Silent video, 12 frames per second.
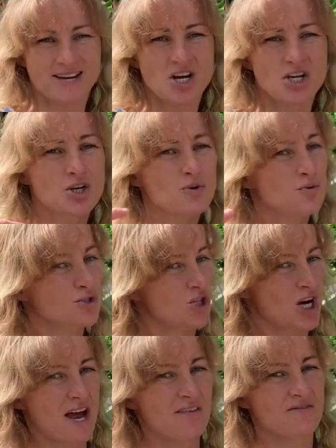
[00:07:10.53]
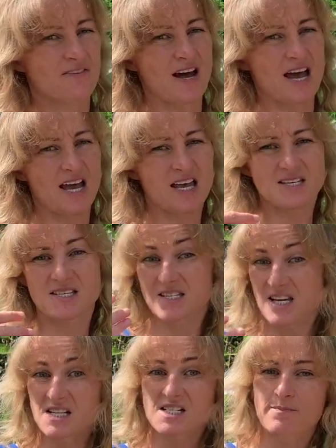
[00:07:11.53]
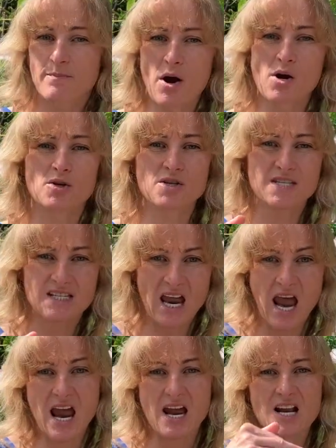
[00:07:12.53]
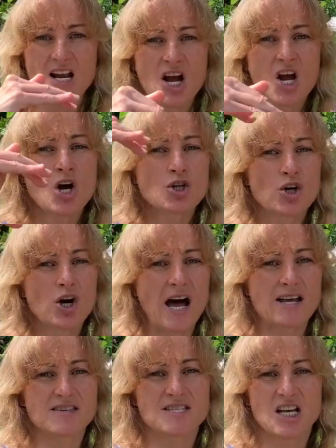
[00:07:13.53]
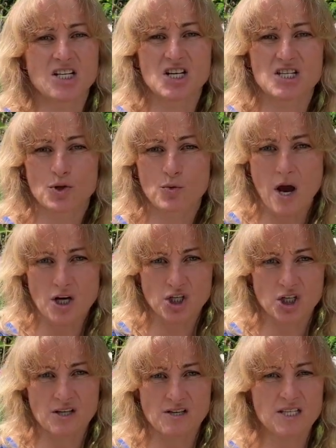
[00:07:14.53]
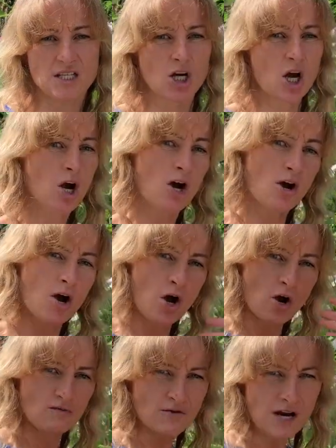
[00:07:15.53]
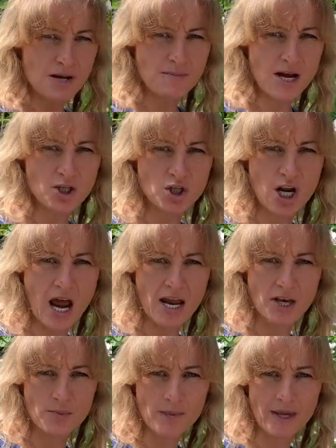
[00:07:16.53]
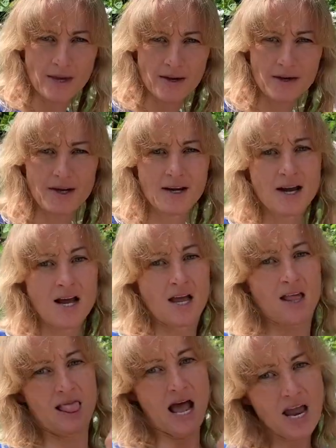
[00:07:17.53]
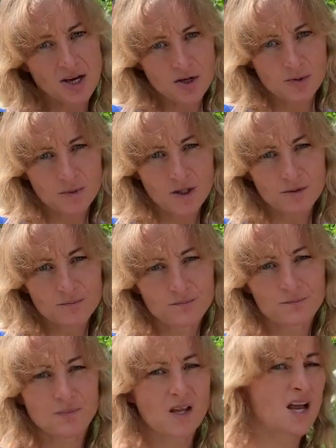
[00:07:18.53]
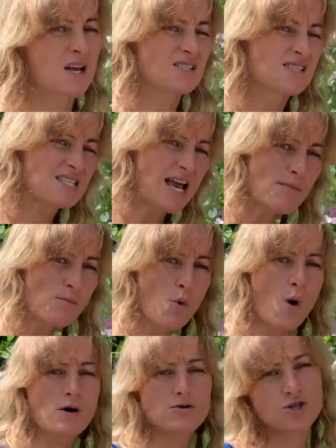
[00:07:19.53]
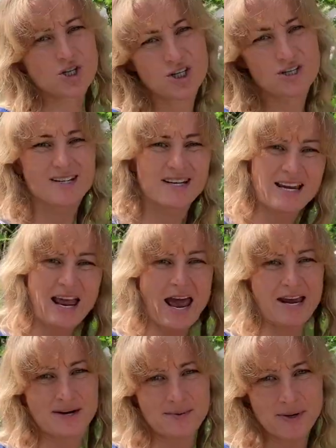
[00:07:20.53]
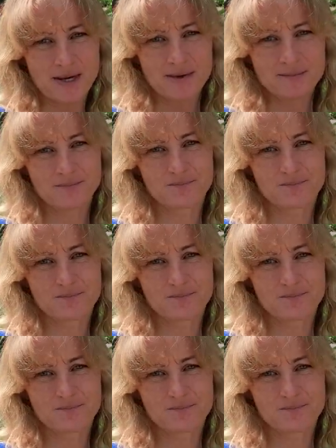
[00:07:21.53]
You would have a 6-point scale to answer these questions. Very much like me. Like me. Somewhat like me.